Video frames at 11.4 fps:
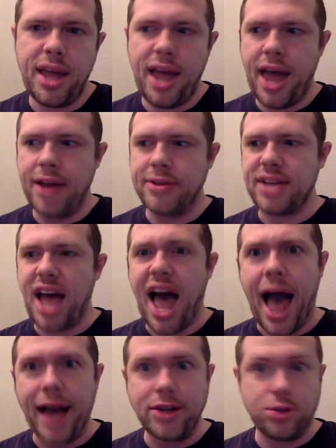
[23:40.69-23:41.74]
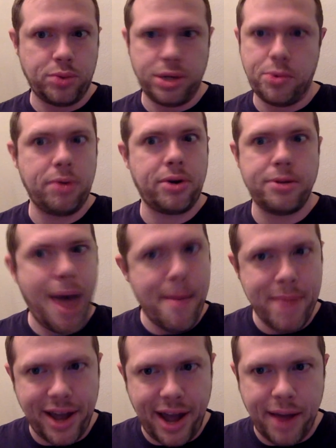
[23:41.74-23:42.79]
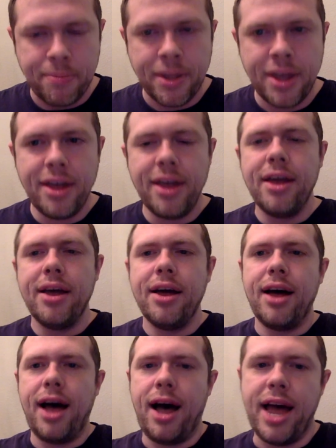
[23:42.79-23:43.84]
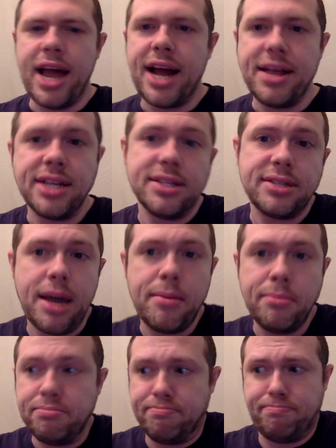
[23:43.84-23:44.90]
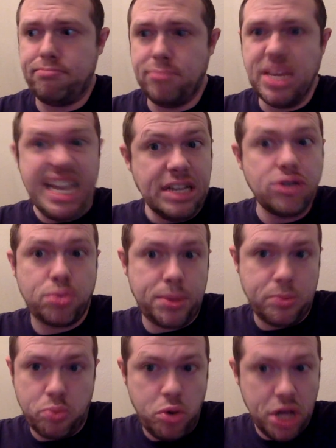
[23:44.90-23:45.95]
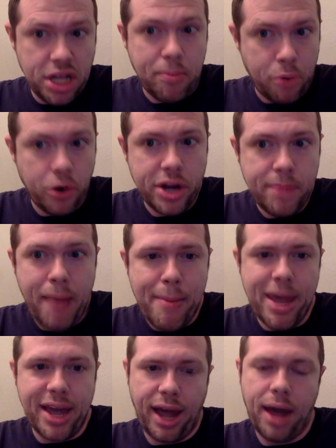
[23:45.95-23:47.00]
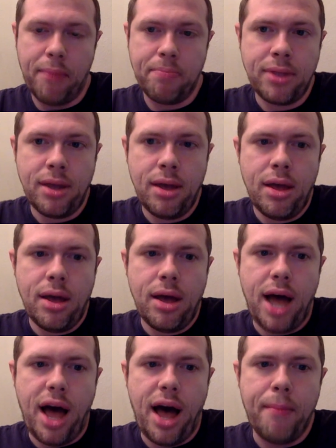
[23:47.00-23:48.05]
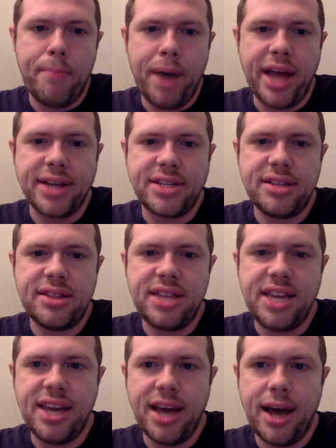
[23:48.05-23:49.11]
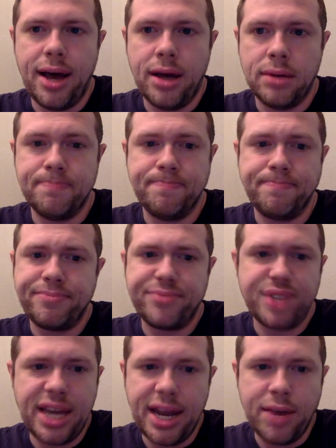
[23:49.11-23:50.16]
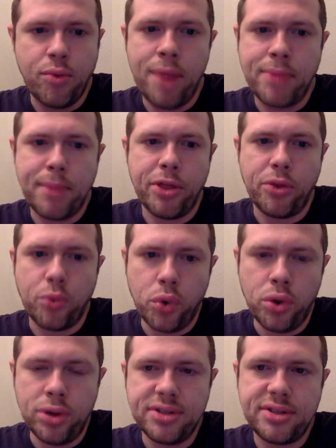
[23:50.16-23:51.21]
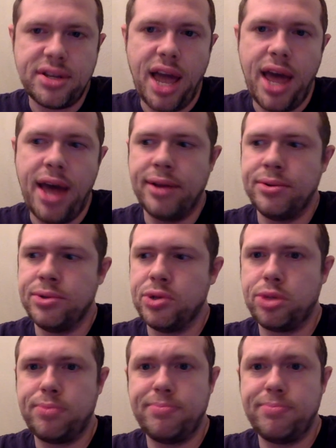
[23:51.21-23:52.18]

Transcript: And I just really want a good Batman game. And I think this game is really a pretty good Batman game. But the getting ramped up on the rules and